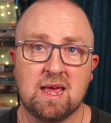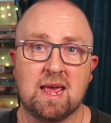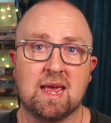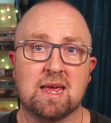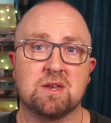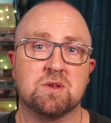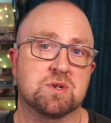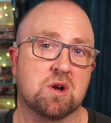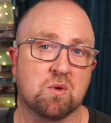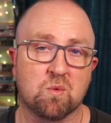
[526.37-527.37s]
and you
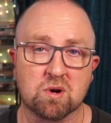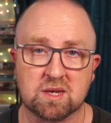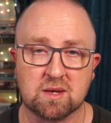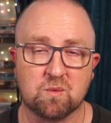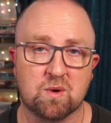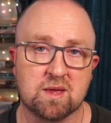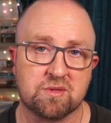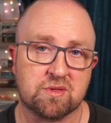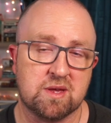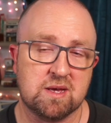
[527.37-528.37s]
start working
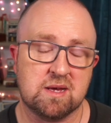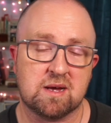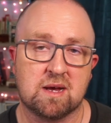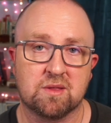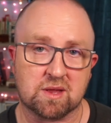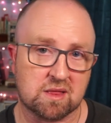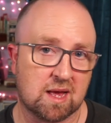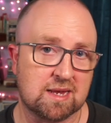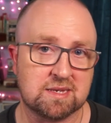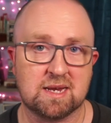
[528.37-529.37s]
with the
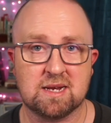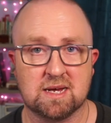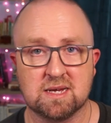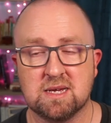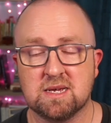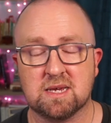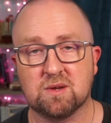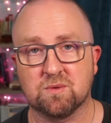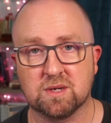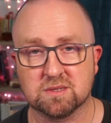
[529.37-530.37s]
client data in
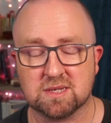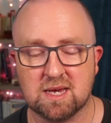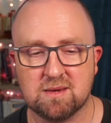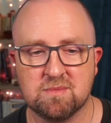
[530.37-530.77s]
real time.